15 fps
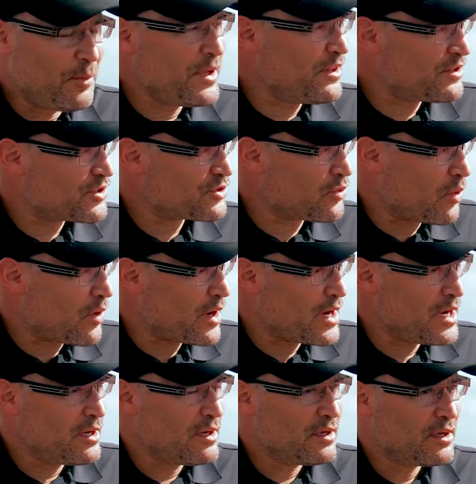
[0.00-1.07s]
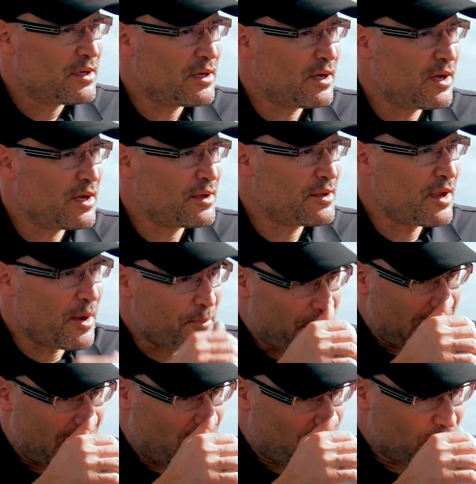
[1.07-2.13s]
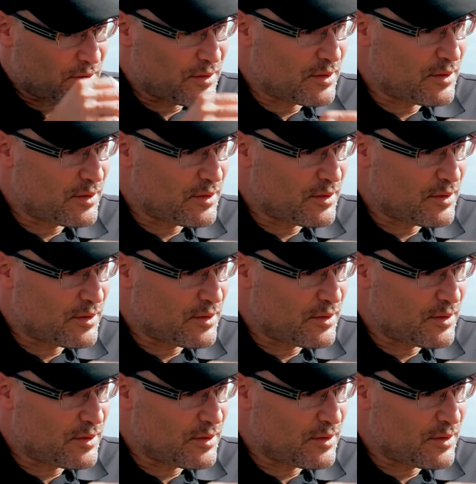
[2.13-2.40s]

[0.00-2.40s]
me the story about